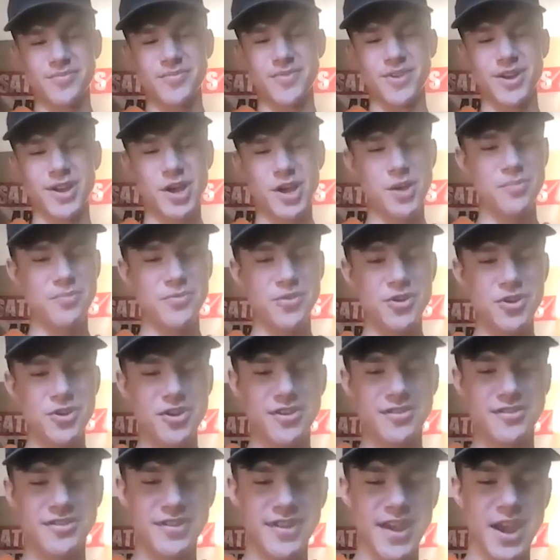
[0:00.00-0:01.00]

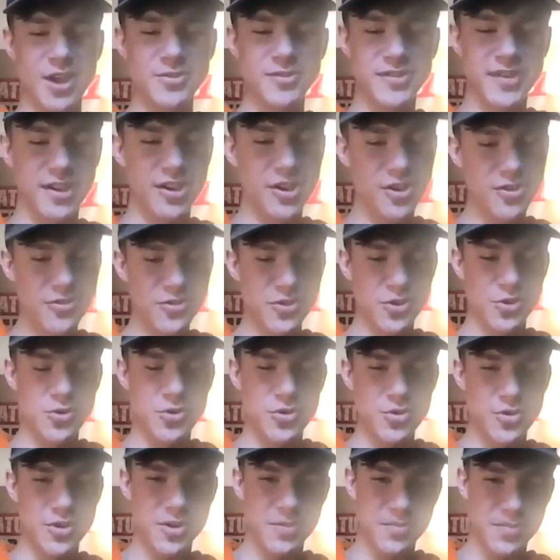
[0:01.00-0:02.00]
They're downtown New
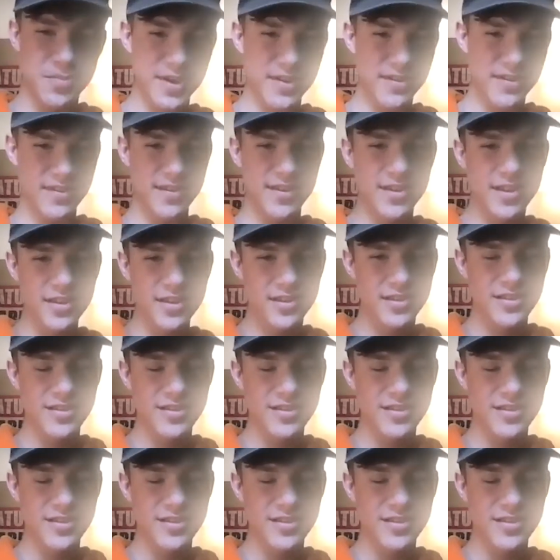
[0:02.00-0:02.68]
York pizza.